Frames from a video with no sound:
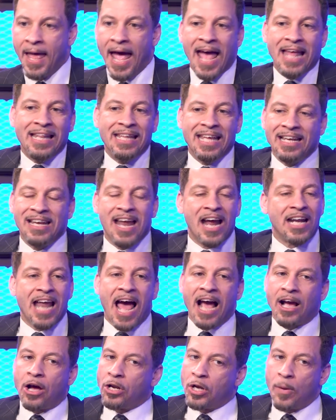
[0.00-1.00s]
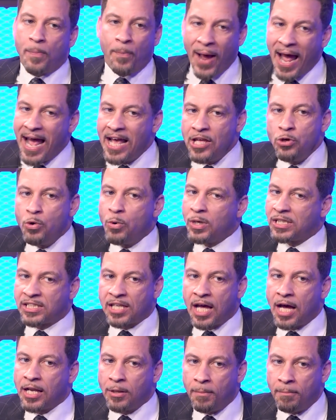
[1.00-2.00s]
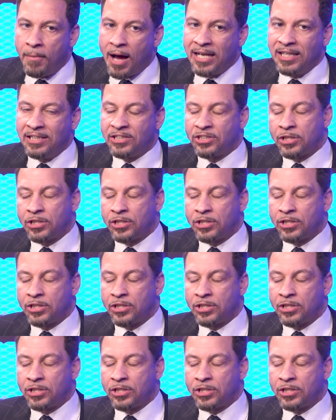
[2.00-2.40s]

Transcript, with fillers: And then they're not going to pay you a ton of money.